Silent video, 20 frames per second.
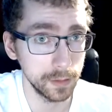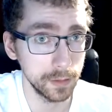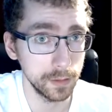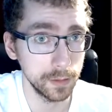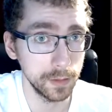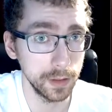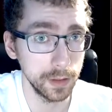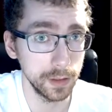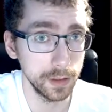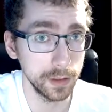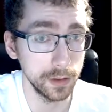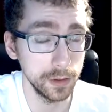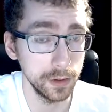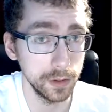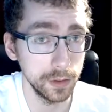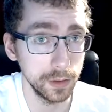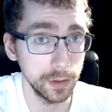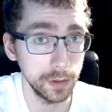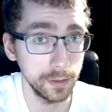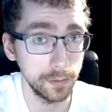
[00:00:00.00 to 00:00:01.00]
These are
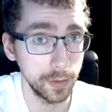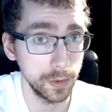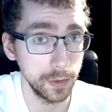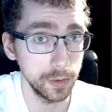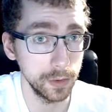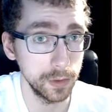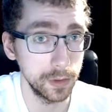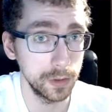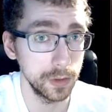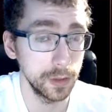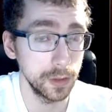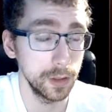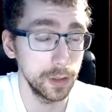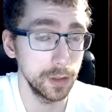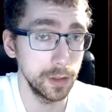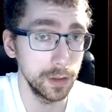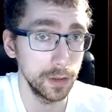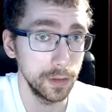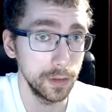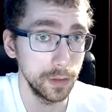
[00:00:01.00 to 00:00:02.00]
usually posts,
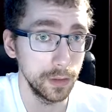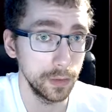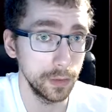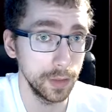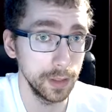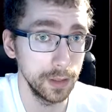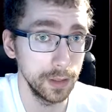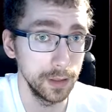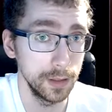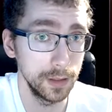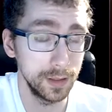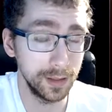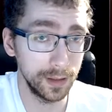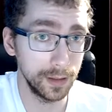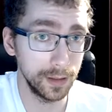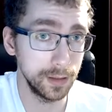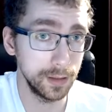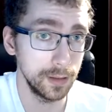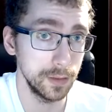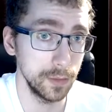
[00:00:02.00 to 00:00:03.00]
threads
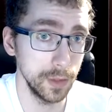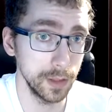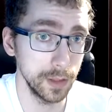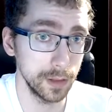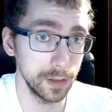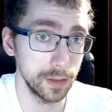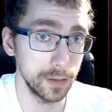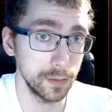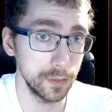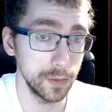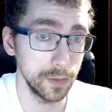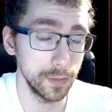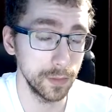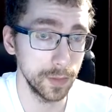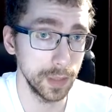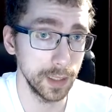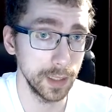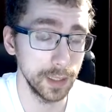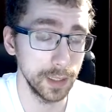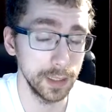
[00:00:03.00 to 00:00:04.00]
with
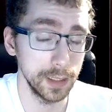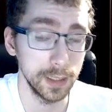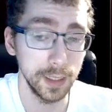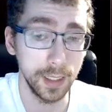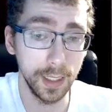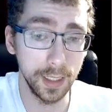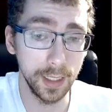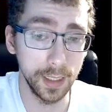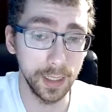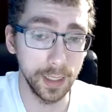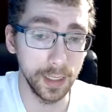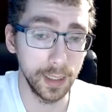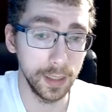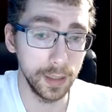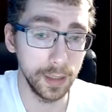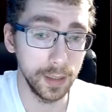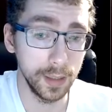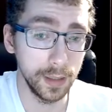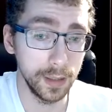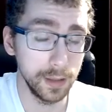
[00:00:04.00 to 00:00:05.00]
replies, and
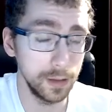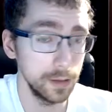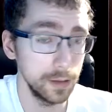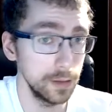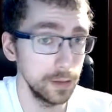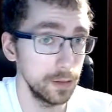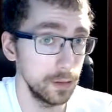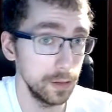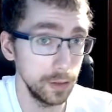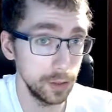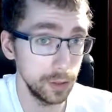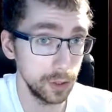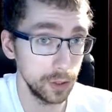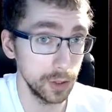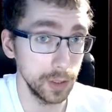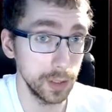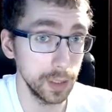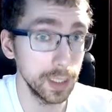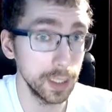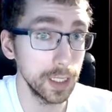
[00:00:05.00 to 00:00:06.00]
they
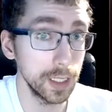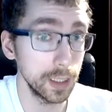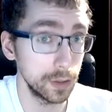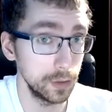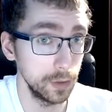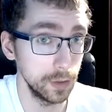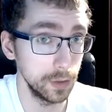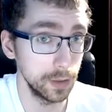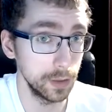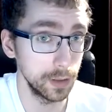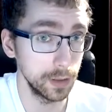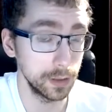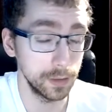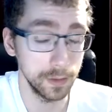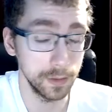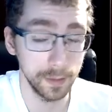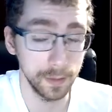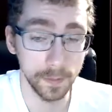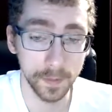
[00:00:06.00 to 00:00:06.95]
usually link to an article.